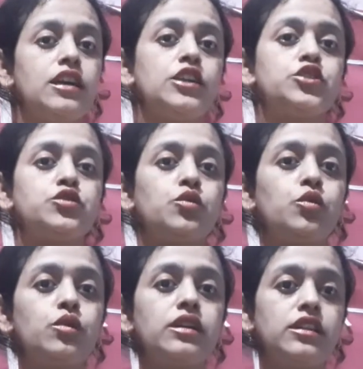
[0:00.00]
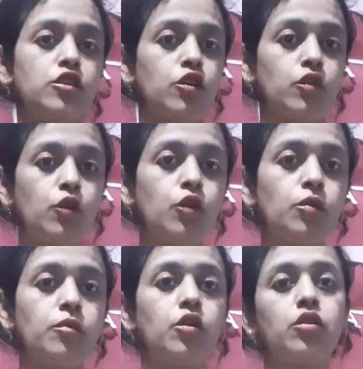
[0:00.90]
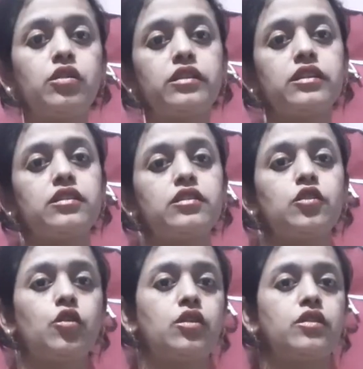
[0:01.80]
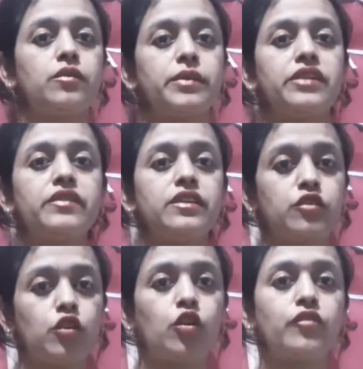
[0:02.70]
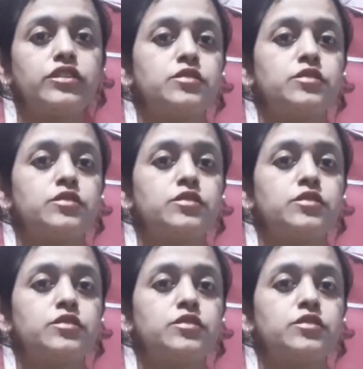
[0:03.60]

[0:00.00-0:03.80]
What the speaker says: store in your home or in your maybe in your office,